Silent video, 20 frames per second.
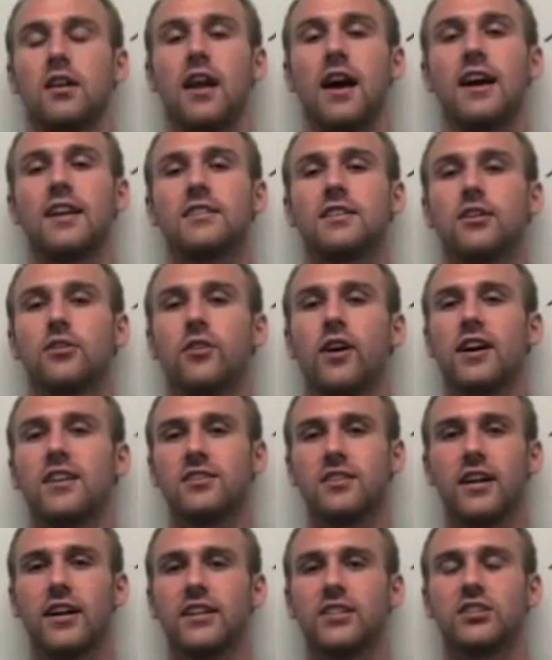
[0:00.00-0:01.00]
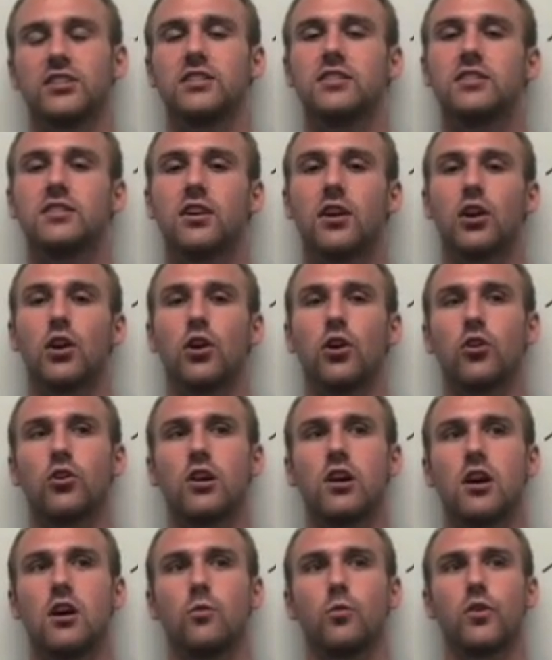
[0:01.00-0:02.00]
Class, congratulations. You're
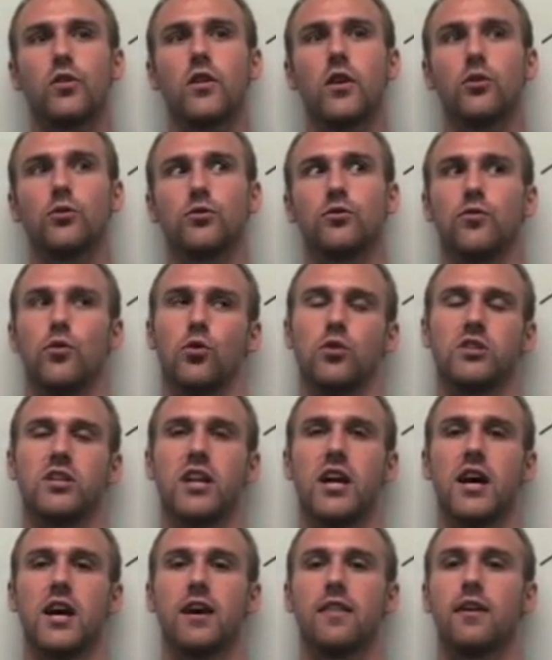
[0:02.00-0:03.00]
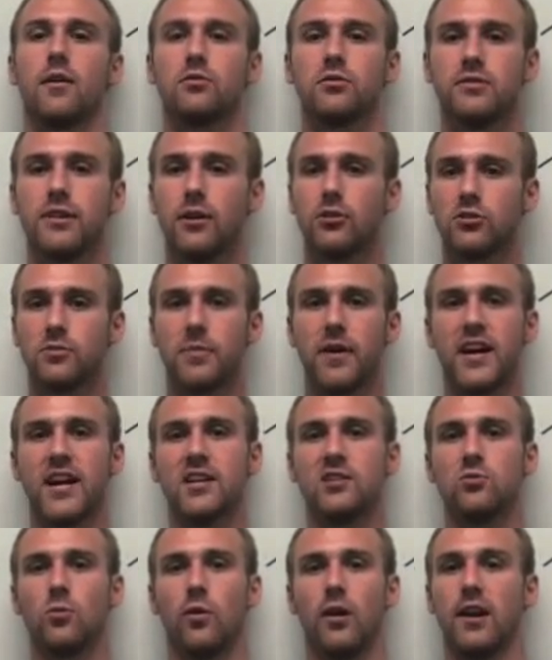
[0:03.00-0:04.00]
done with notes for today. That was notes
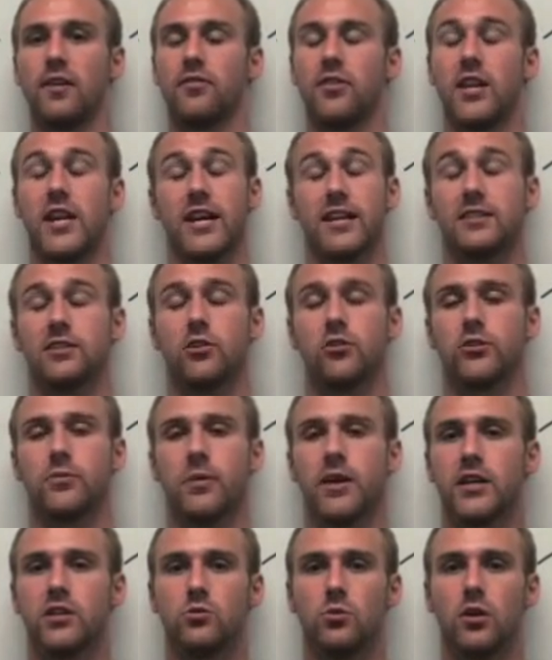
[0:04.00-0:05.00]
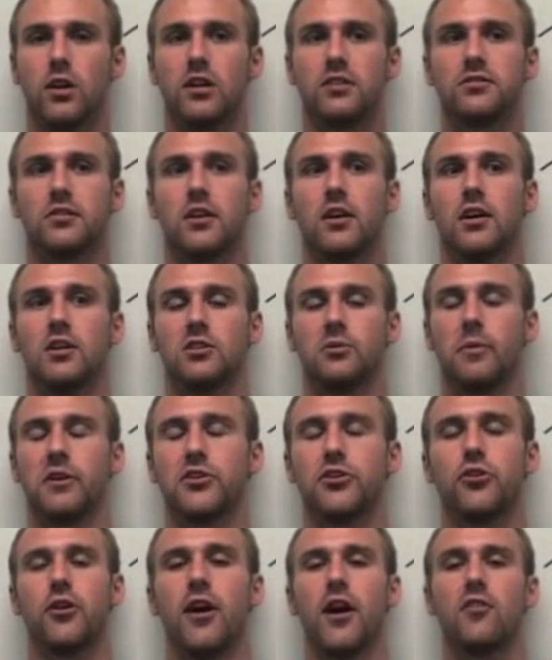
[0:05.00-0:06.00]
page, whatever the next notes page was. So
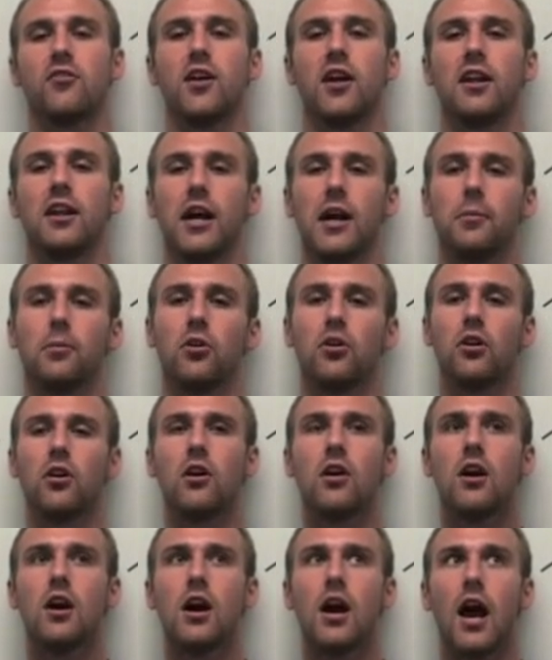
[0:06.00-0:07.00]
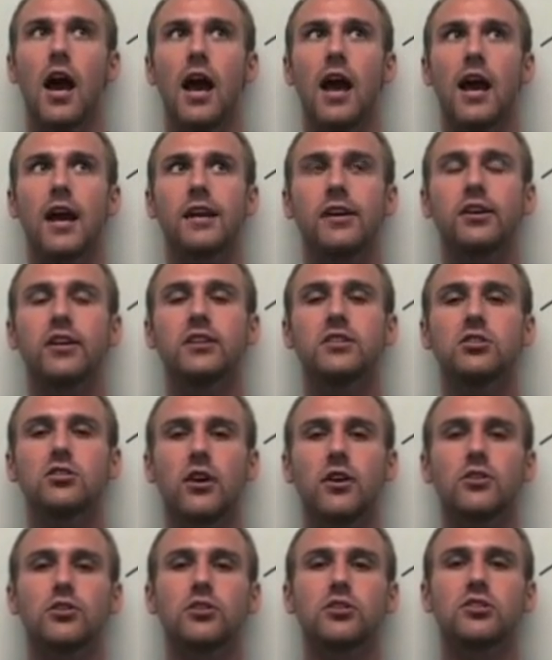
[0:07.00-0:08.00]
make sure you have that labeled. And you get to
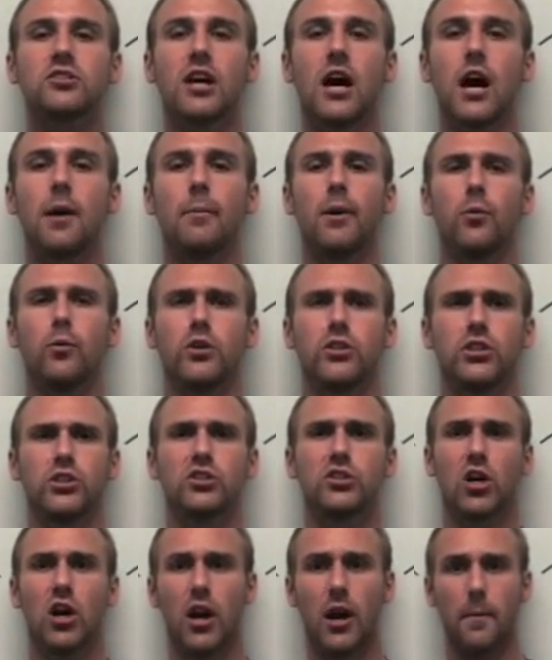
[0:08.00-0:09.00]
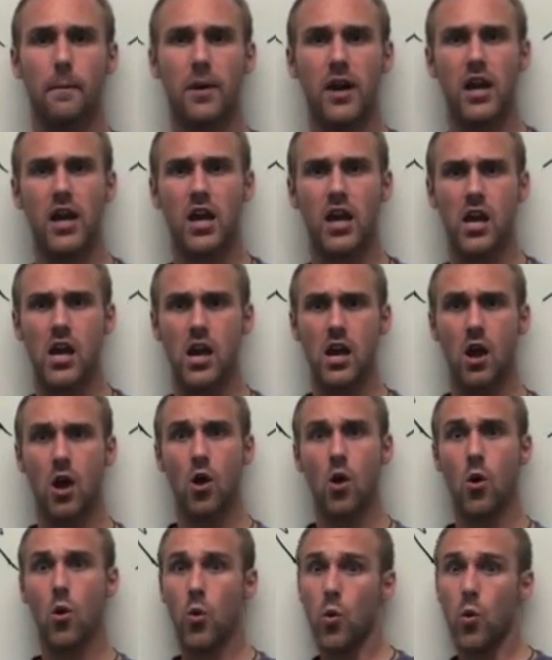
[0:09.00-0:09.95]
start your assignment, which is going to be...